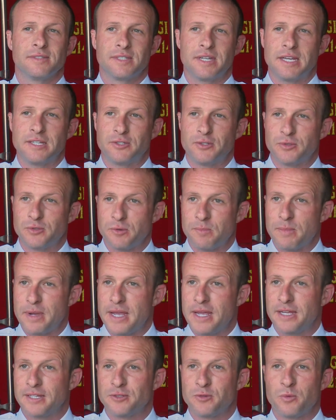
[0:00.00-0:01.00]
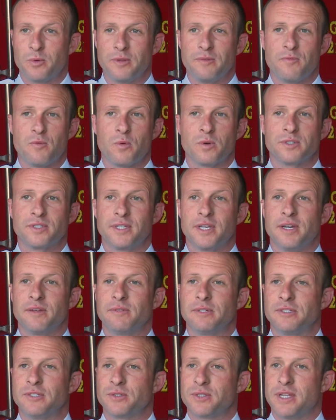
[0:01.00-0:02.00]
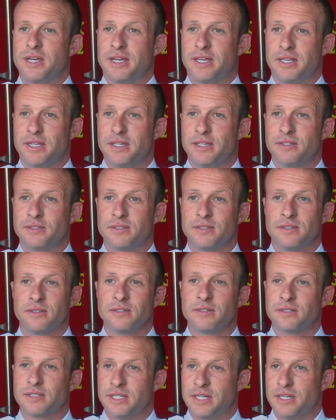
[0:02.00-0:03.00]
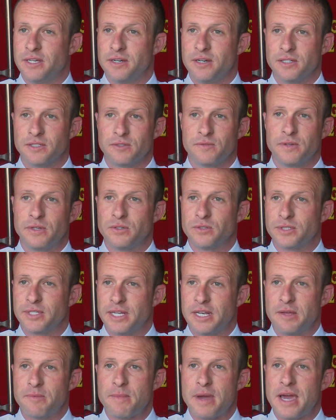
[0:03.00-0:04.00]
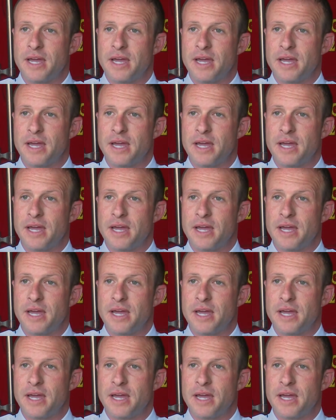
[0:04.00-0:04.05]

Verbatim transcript: stations are manned 24-7 just like it is in the city of Huntsville, city of